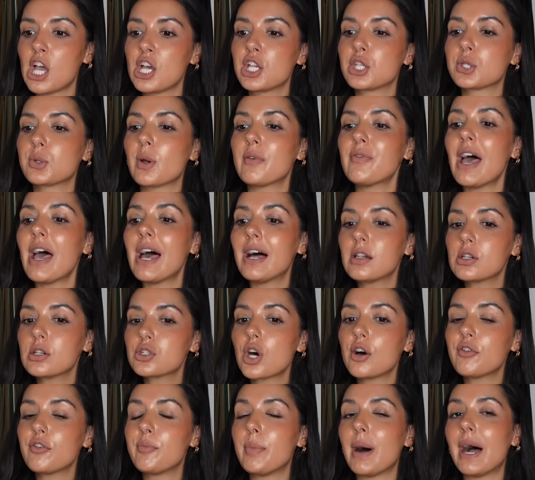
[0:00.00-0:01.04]
So I've held
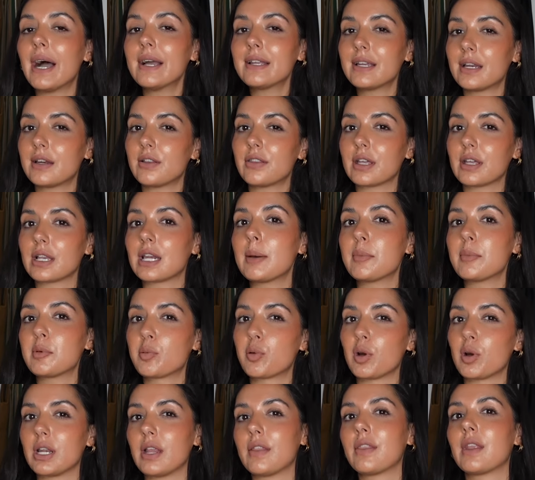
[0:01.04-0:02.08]
off buying anything leopard
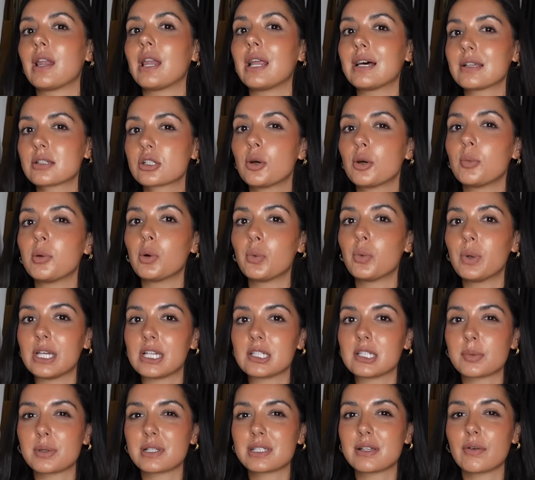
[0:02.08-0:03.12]
print in the last couple of
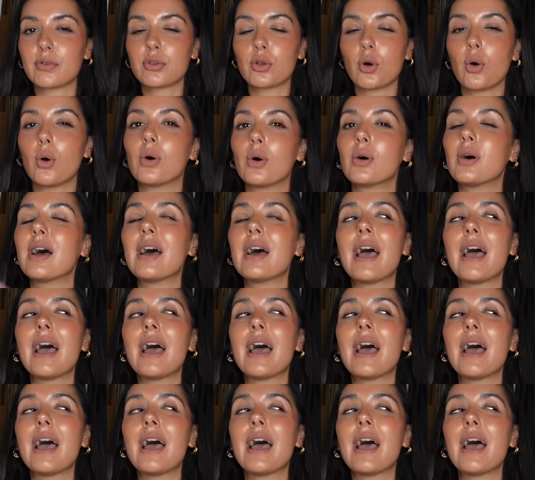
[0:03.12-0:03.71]
weeks because I thought,